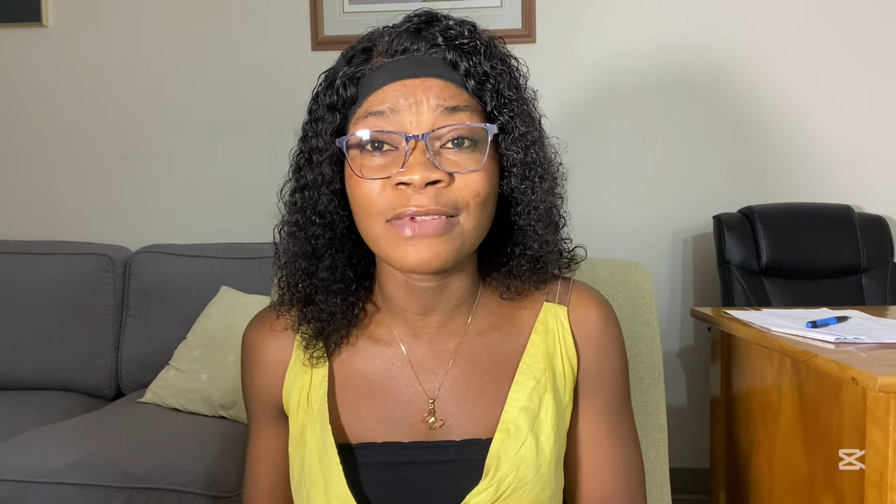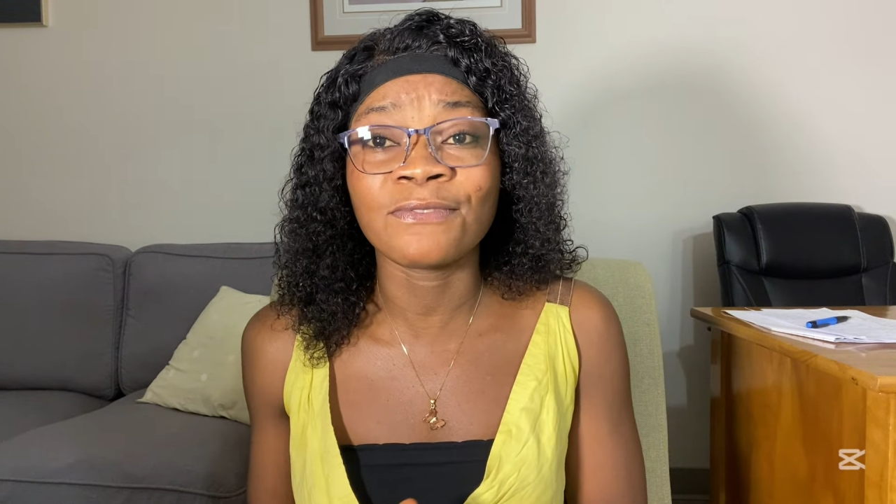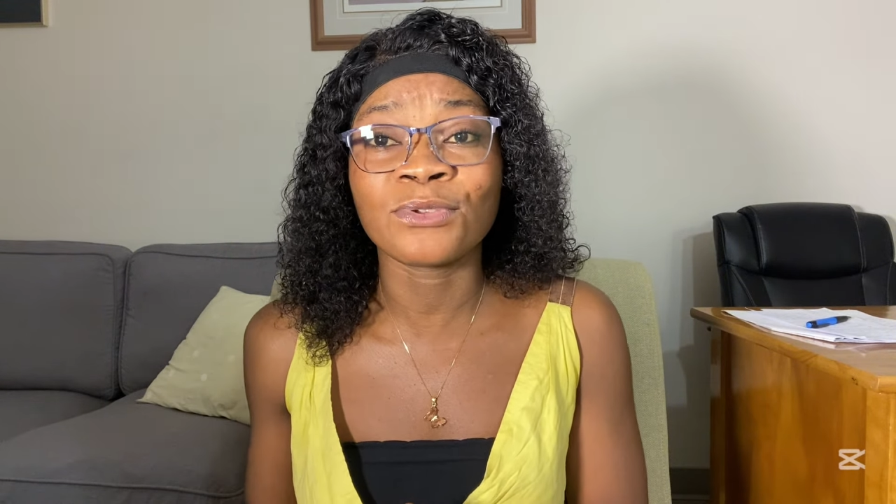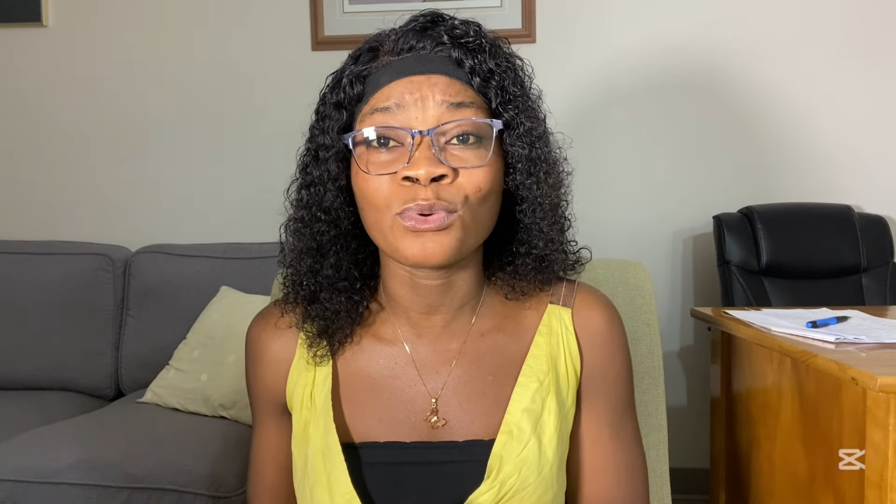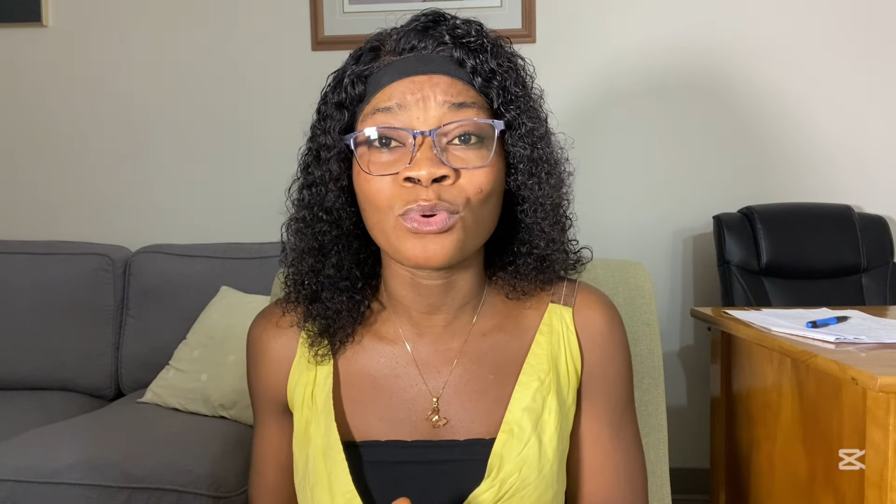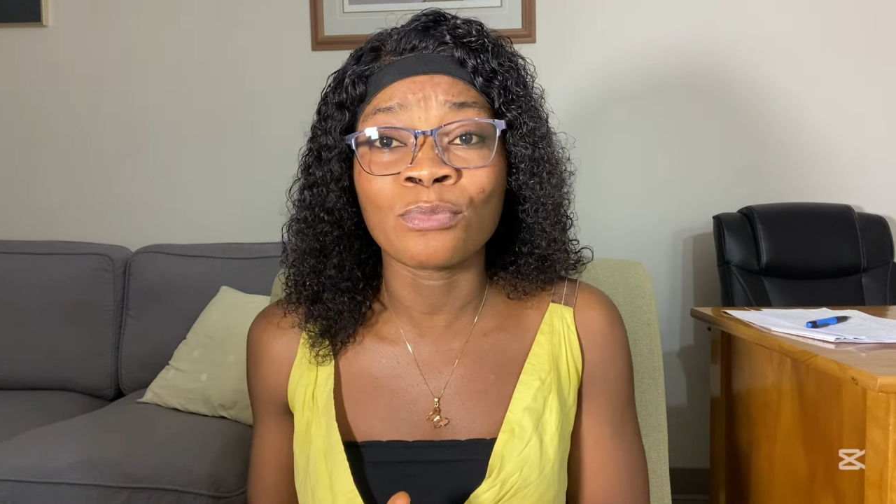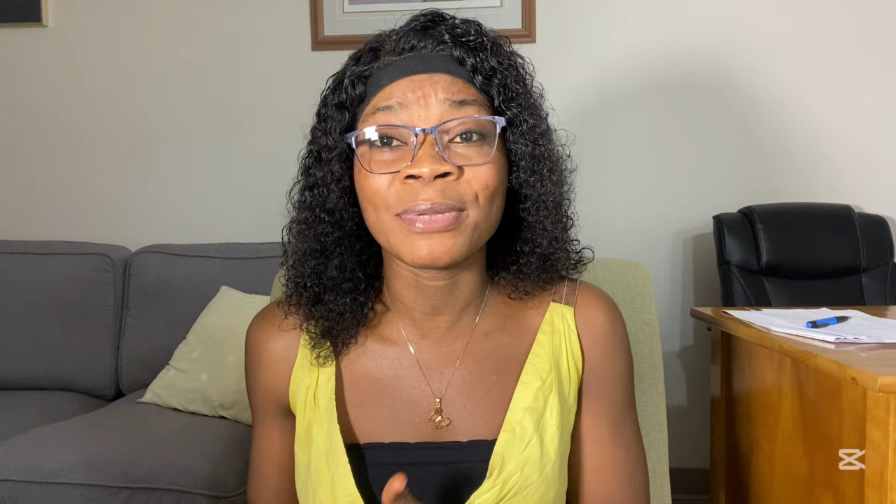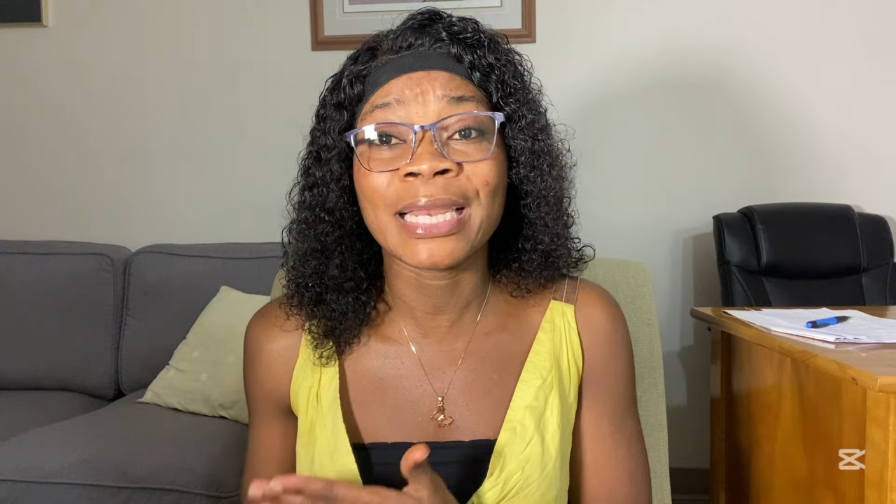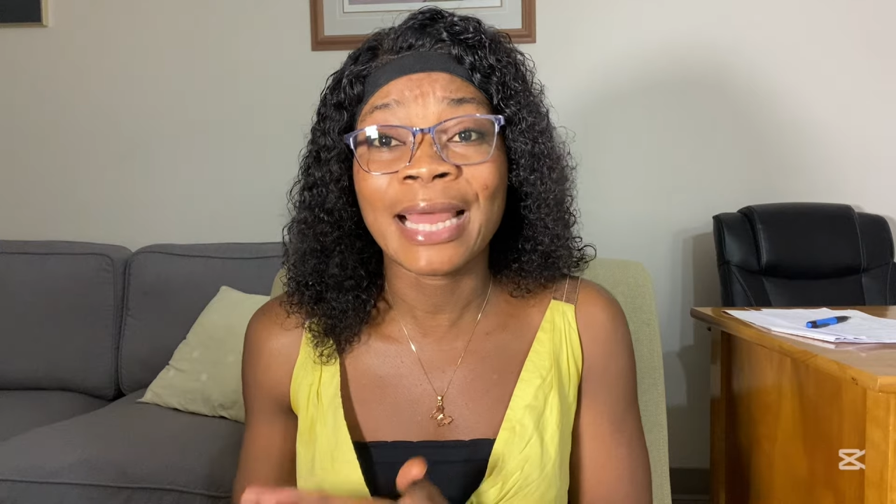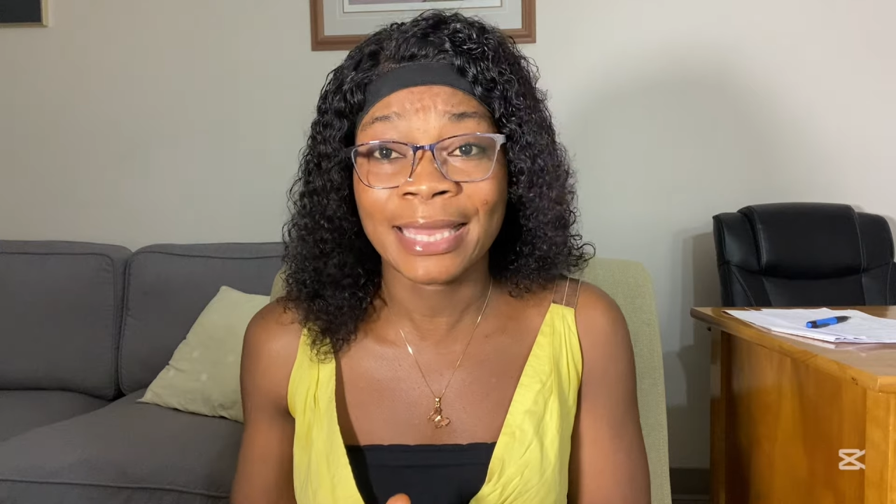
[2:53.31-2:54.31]
if you'll
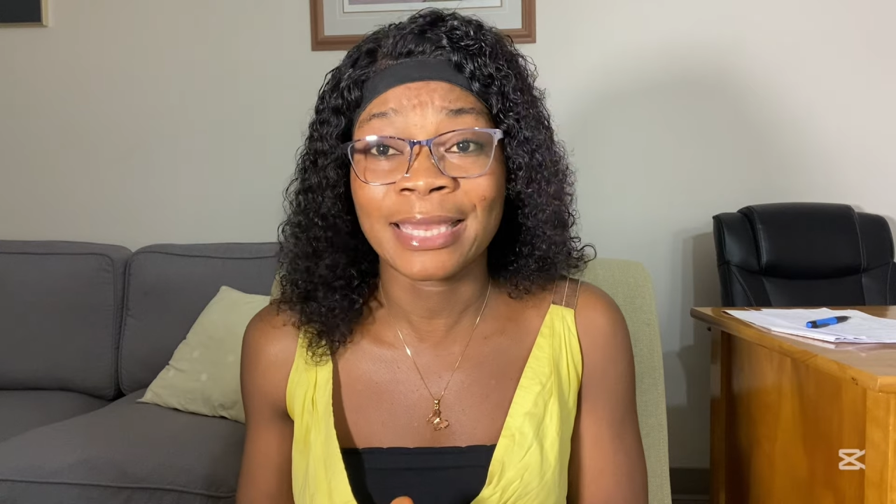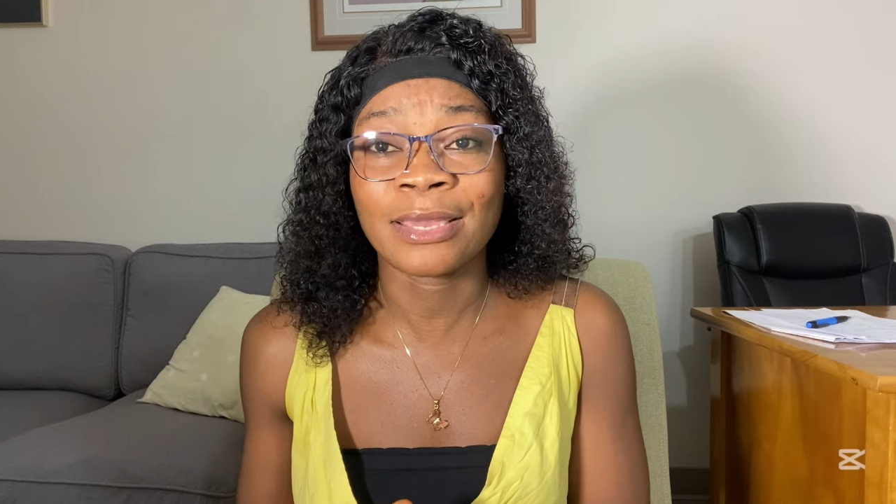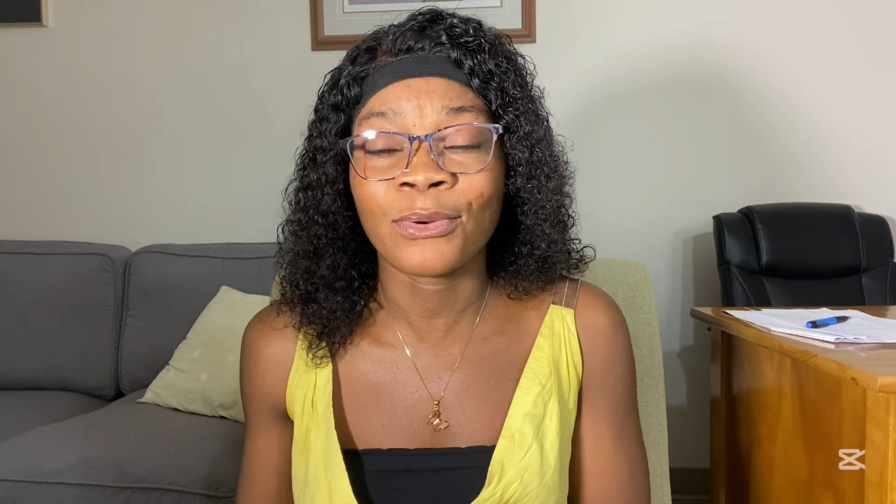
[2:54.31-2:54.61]
be lucky?